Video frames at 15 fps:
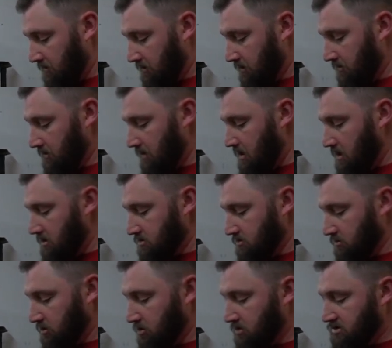Good.
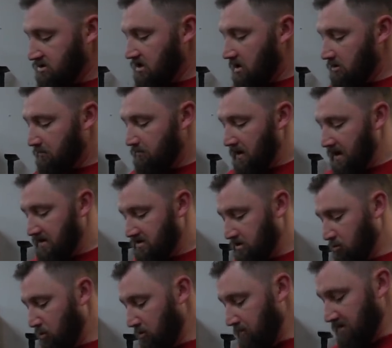So a good solid base, and
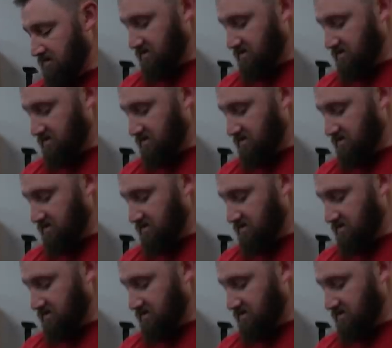you want to be